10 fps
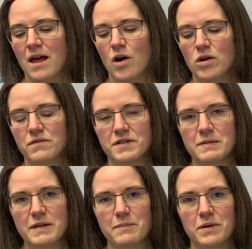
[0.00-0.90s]
All of these
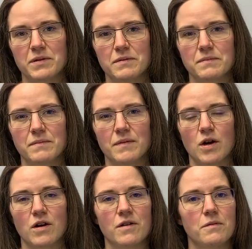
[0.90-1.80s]
people
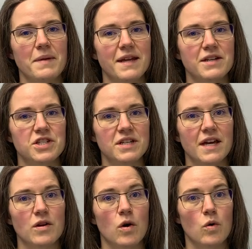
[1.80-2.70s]
are managing
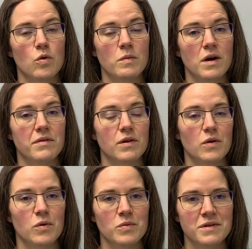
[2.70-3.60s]
at home on their
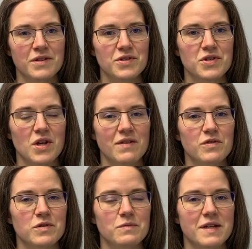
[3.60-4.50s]
own. There's none of
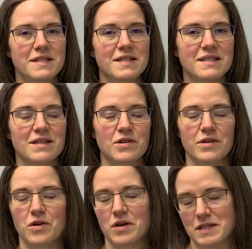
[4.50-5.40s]
those residents that are in
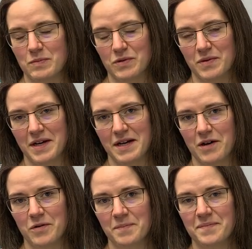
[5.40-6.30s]
hospital right
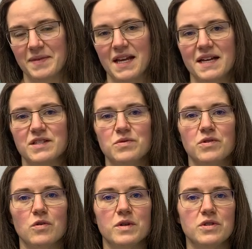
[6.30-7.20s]
now. As you
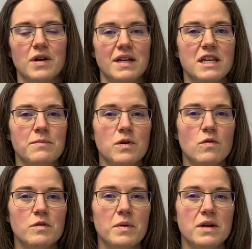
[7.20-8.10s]
know, we do not keep
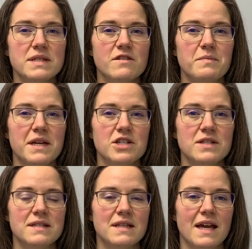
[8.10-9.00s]
COVID positive
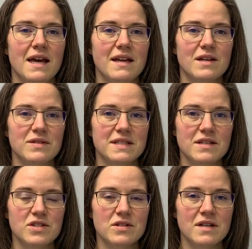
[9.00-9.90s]
patients in the Hanna Health
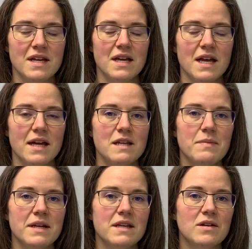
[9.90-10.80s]
Center.
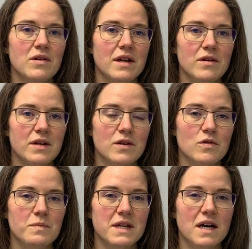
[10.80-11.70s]
Anybody in our area who
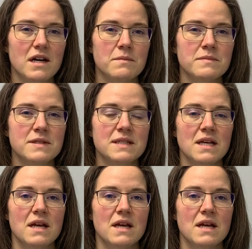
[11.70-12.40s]
becomes